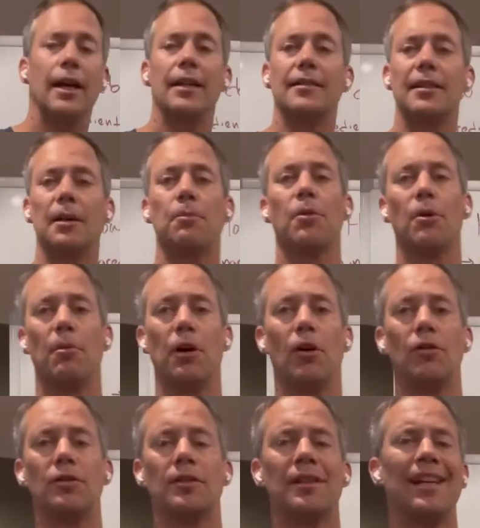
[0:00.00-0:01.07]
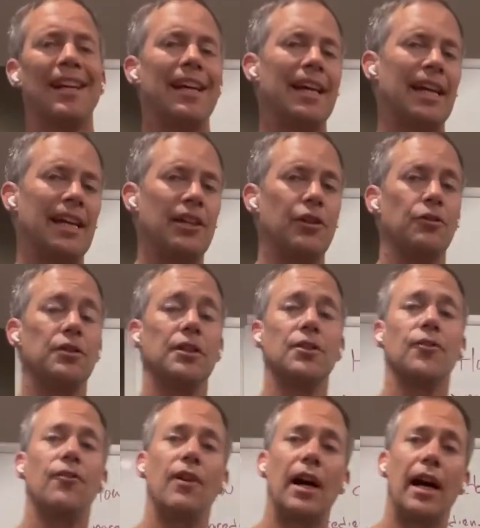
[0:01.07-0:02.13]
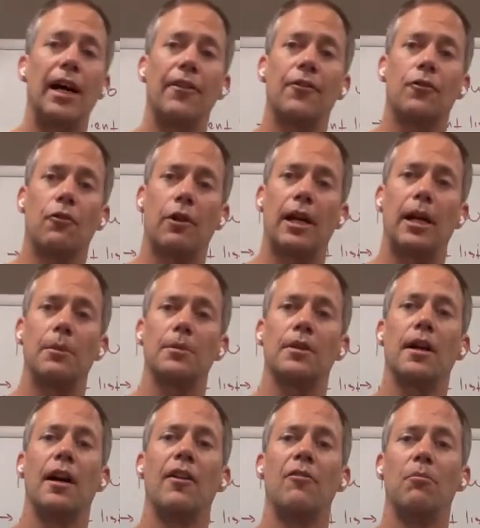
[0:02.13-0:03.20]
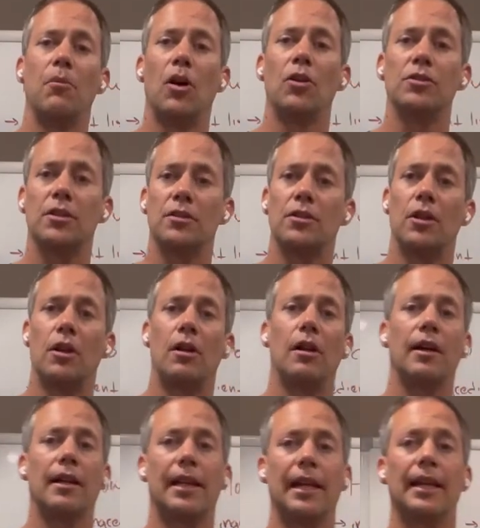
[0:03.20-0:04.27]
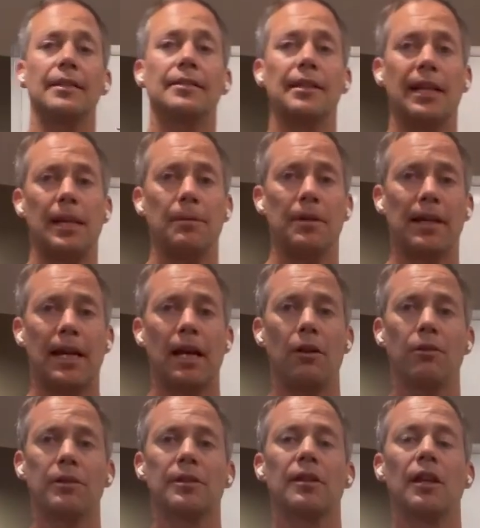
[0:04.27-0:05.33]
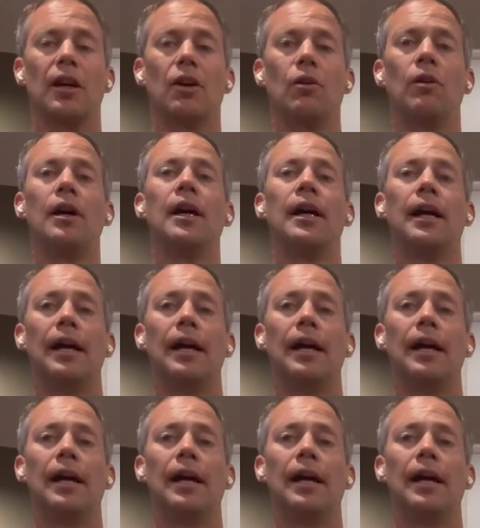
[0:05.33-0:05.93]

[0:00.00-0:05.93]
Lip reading: As it promotes, it uses 5 grams of maltitol, again, to keep the calories low